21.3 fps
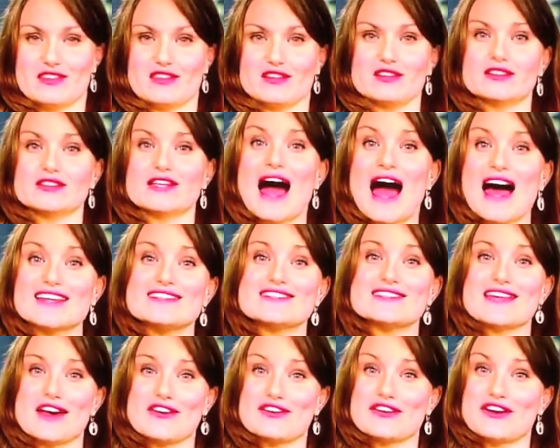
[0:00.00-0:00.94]
really
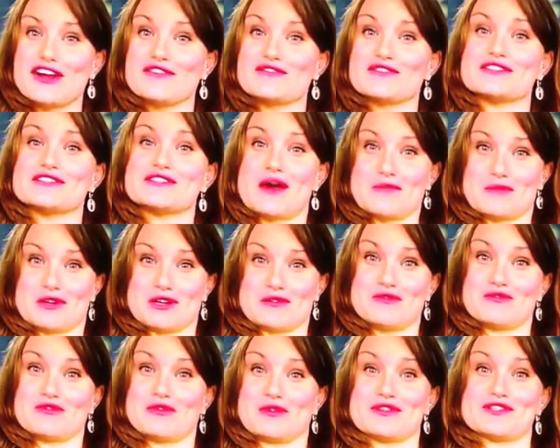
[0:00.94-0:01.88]
good, there's no
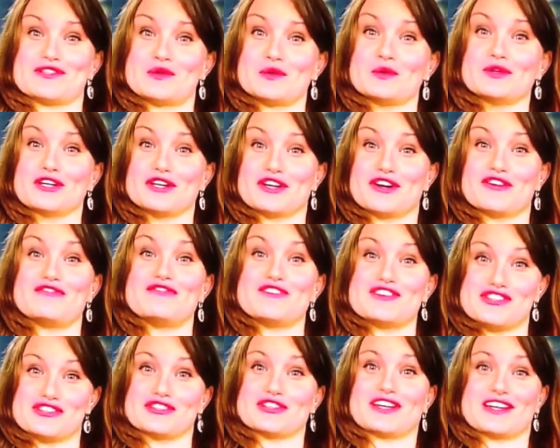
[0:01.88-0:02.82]
buffering, but it actually
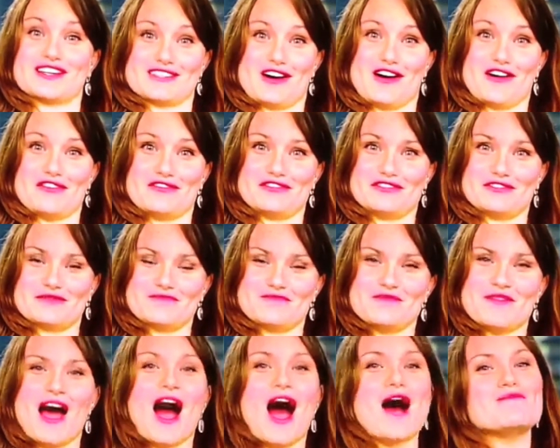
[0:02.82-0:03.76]
depends on your internet
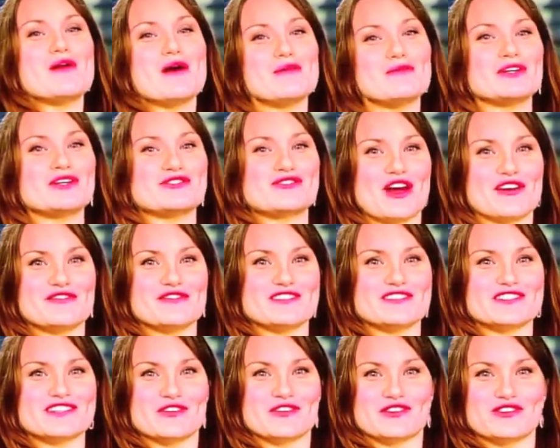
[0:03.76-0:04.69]
speed. You
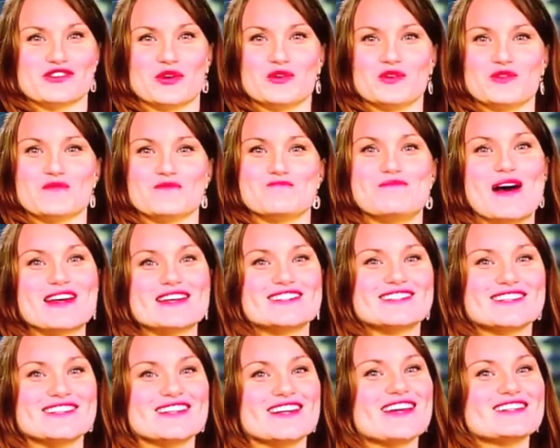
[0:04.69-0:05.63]
can switch
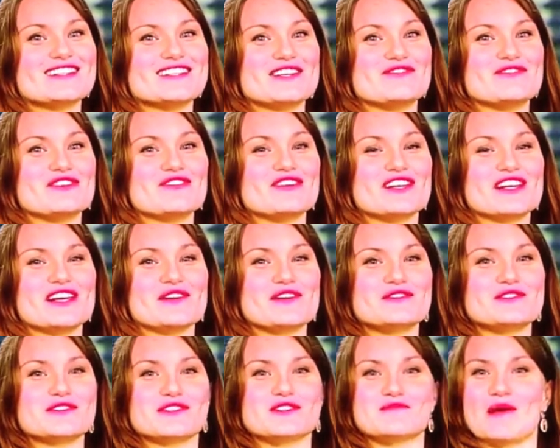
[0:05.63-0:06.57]
videos using the keyboard
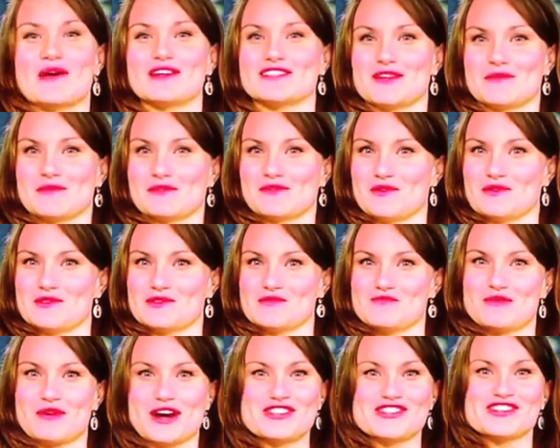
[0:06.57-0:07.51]
controller again by
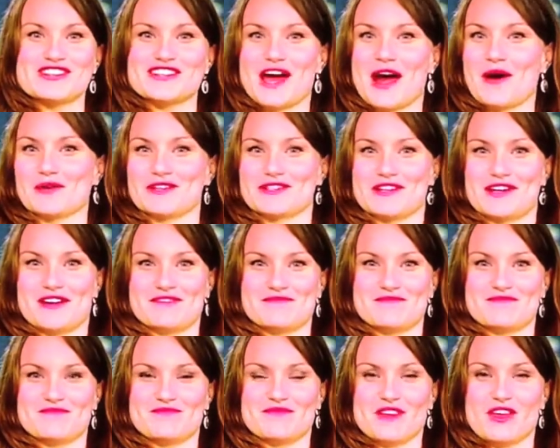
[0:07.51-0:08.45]
clicking the thumbnail, so
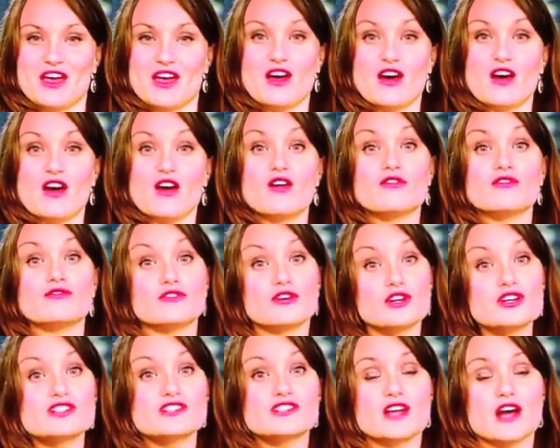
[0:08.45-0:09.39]
it's a very good
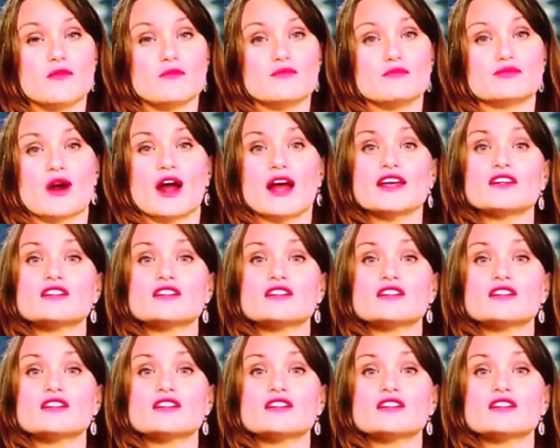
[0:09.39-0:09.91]
experience overall.